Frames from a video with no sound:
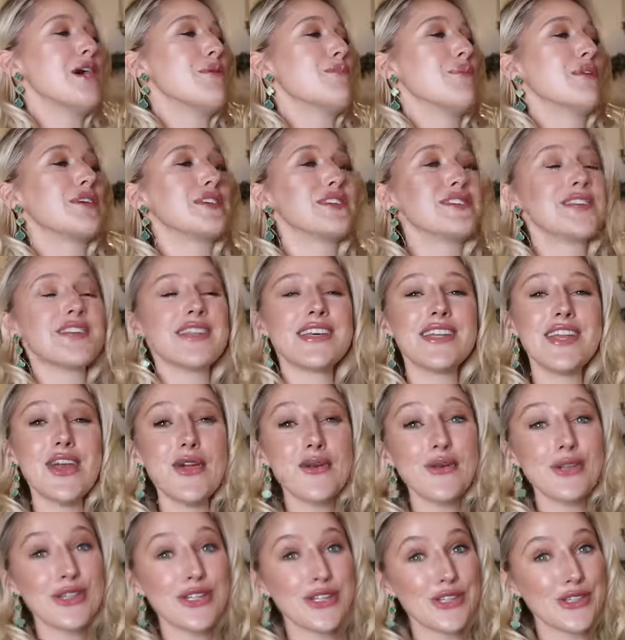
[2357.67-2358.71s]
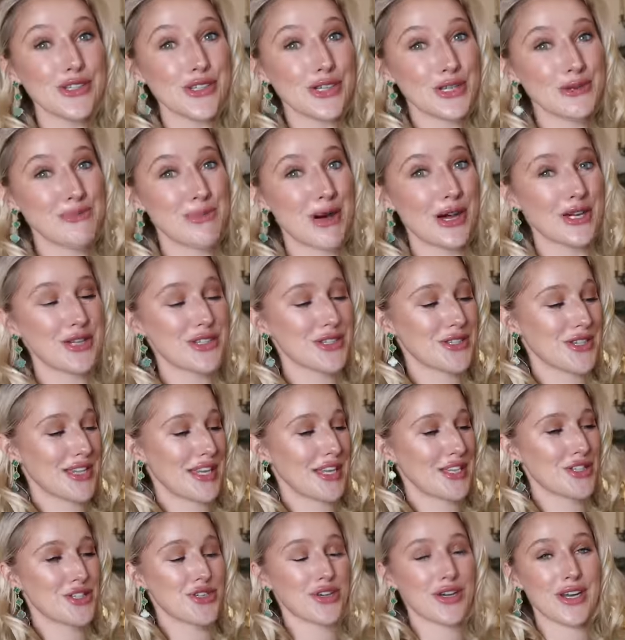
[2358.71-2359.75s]
But so they don't look much,
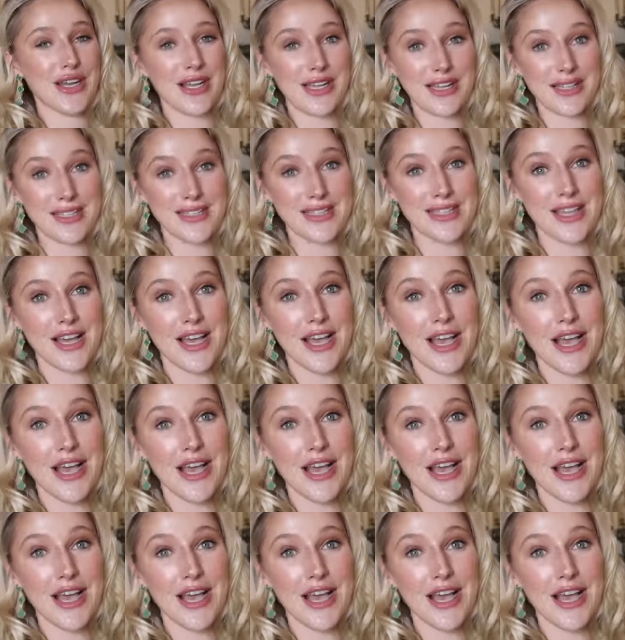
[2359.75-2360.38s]
these trees,